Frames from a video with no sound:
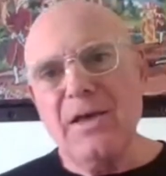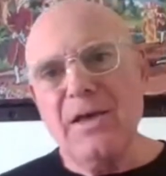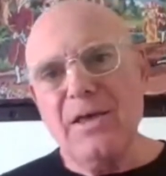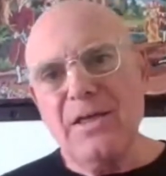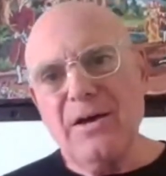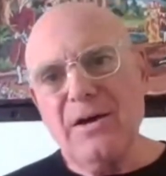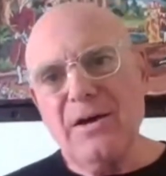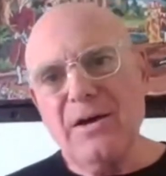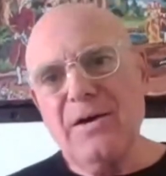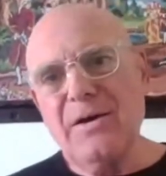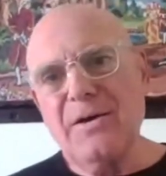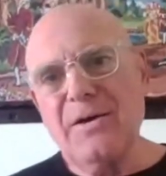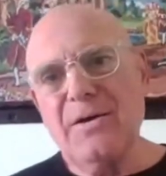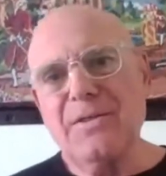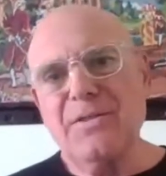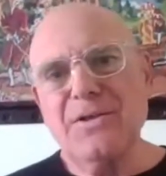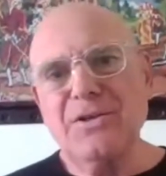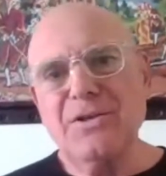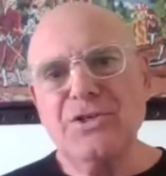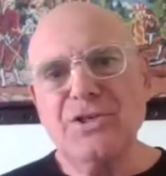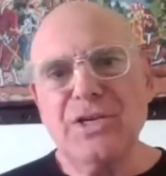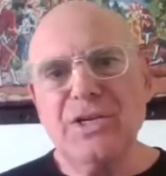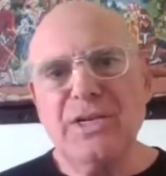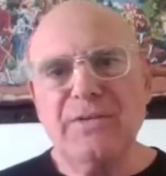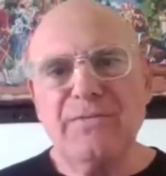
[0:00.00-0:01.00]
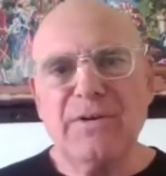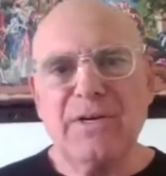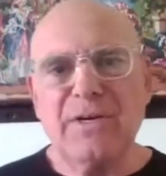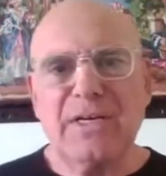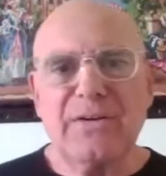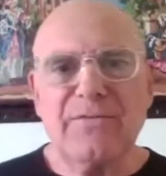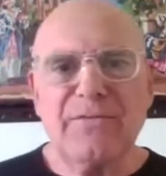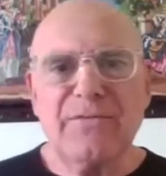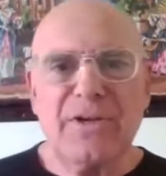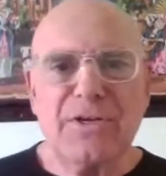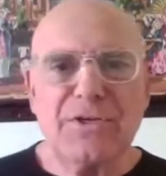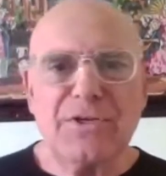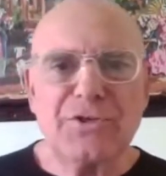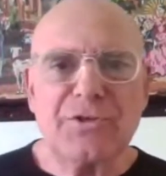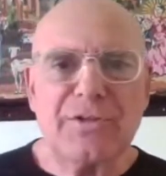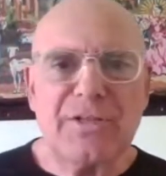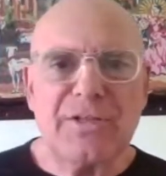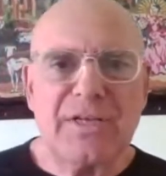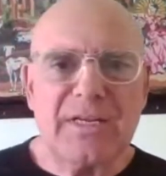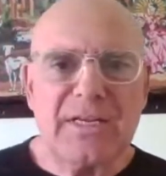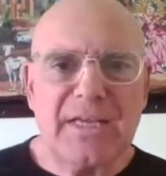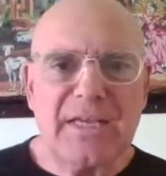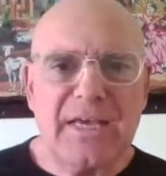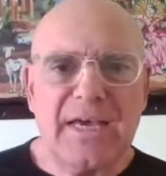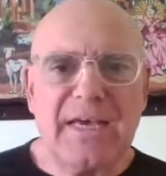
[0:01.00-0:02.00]
the Geneva Convention
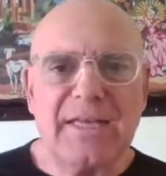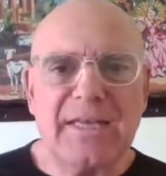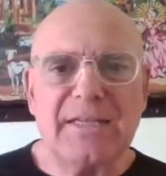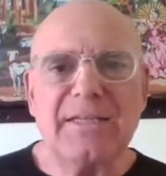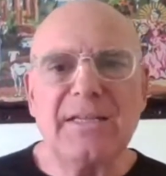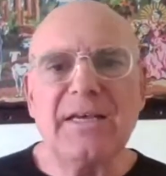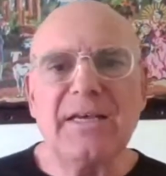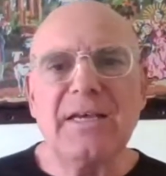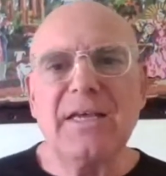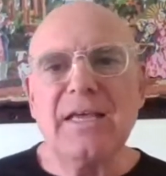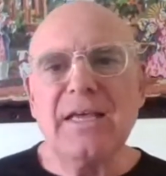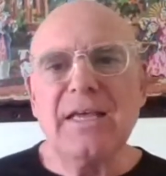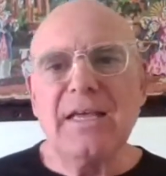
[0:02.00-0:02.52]
that had